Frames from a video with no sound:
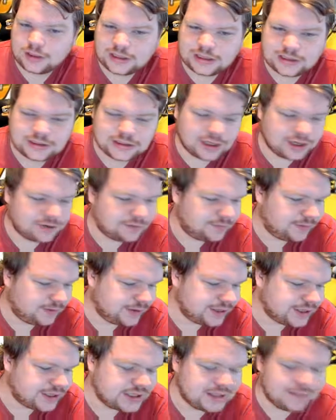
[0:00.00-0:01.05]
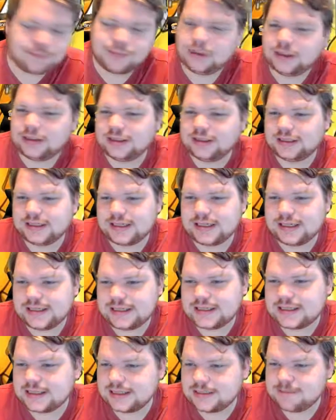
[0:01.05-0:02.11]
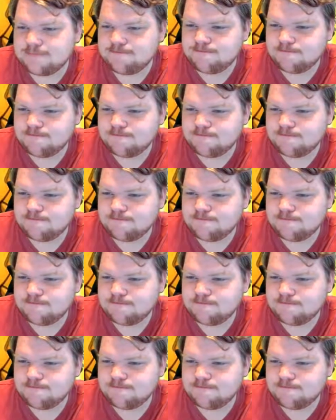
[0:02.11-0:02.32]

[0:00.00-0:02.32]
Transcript: Something very simple and easy.